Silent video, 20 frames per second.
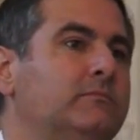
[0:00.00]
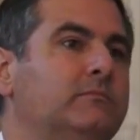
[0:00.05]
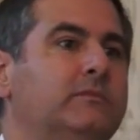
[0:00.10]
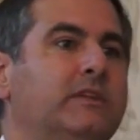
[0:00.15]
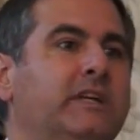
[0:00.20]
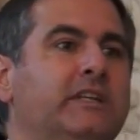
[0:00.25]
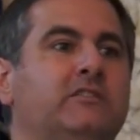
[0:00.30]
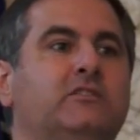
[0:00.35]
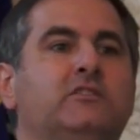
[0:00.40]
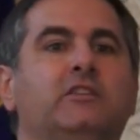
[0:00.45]

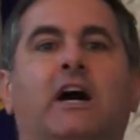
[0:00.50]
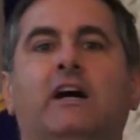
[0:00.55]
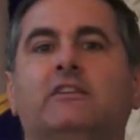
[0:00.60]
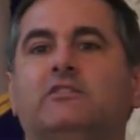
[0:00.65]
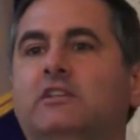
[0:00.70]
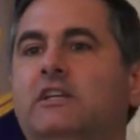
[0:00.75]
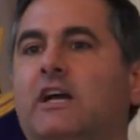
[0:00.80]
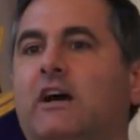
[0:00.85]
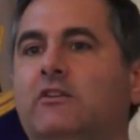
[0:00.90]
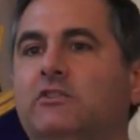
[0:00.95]
it's
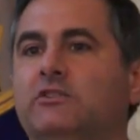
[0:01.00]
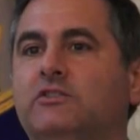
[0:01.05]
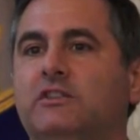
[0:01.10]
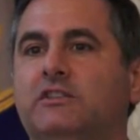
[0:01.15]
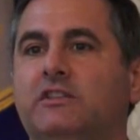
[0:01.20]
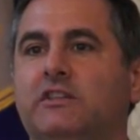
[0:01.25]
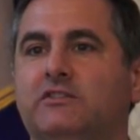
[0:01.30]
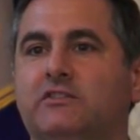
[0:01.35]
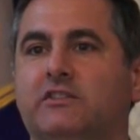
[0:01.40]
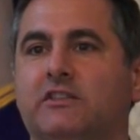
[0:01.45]
not in our
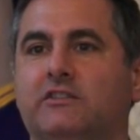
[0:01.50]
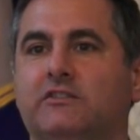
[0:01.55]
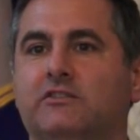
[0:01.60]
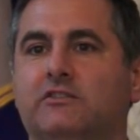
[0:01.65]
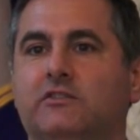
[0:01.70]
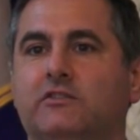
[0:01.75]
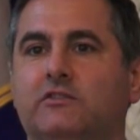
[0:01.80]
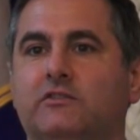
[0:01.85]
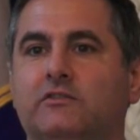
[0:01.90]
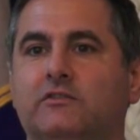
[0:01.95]
statistics.